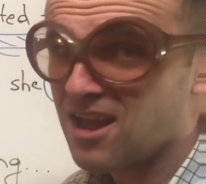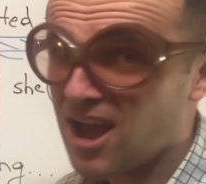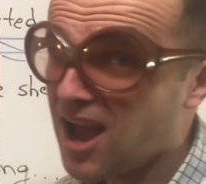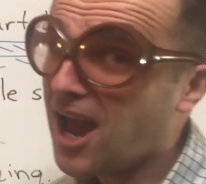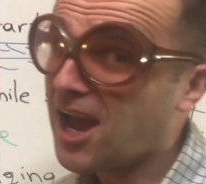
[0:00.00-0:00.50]

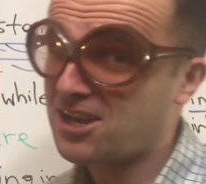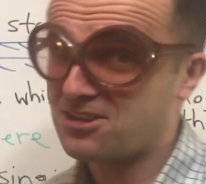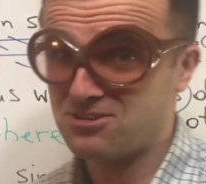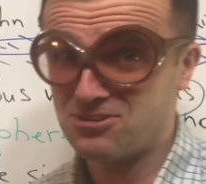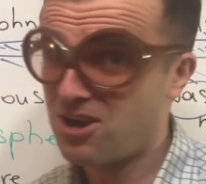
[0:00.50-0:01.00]
I
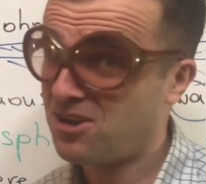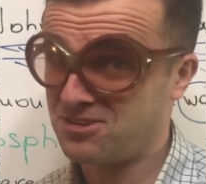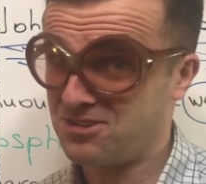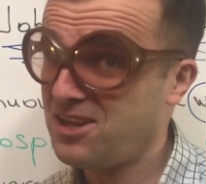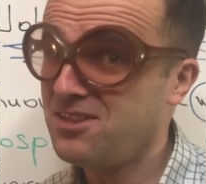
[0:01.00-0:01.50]

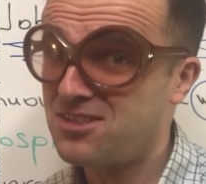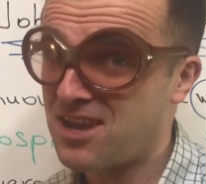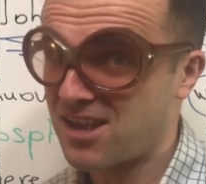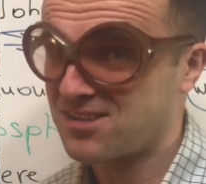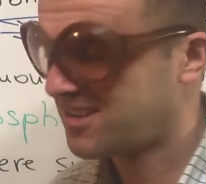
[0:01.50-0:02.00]
don't need that.